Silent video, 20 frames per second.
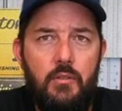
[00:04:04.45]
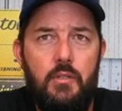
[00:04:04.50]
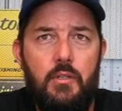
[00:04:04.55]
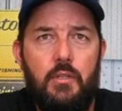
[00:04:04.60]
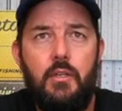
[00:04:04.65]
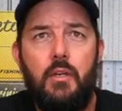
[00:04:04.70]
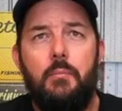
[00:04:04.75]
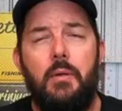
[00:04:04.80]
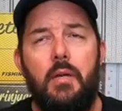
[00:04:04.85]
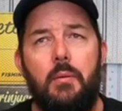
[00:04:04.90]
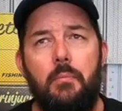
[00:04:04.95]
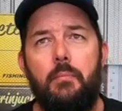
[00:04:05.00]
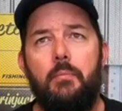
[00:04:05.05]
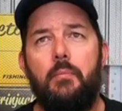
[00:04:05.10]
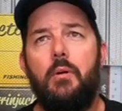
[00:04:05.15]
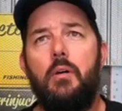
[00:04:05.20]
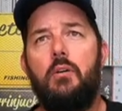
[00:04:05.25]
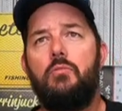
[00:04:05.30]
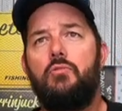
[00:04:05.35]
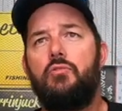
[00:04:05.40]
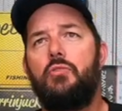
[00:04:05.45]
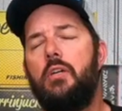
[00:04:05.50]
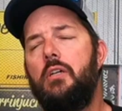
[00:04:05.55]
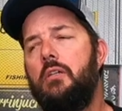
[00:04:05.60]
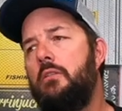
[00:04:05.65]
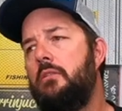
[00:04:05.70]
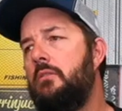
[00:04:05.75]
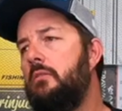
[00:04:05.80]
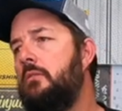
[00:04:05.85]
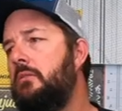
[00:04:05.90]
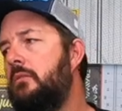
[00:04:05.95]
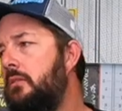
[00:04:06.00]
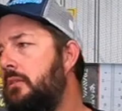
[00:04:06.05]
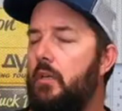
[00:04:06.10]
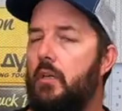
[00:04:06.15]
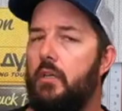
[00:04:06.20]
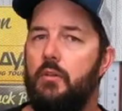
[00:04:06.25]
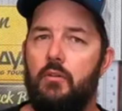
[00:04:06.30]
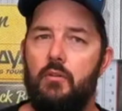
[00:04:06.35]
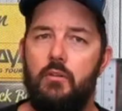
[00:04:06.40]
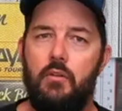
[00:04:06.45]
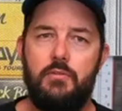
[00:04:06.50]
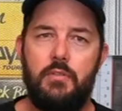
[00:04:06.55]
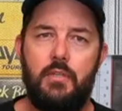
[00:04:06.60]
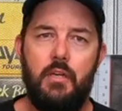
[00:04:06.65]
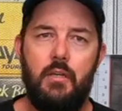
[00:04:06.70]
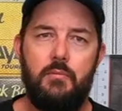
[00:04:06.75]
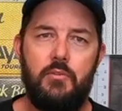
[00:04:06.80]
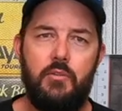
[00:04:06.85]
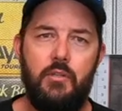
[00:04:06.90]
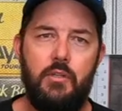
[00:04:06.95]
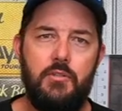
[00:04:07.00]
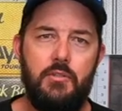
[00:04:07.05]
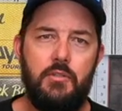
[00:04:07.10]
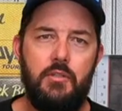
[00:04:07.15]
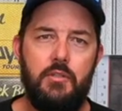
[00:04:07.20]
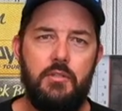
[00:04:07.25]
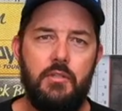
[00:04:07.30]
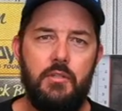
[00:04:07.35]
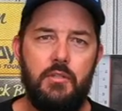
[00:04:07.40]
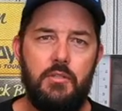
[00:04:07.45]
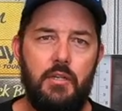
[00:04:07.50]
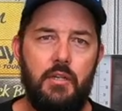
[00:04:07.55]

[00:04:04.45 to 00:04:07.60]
Eco Map Ultra and the Livescope transducer.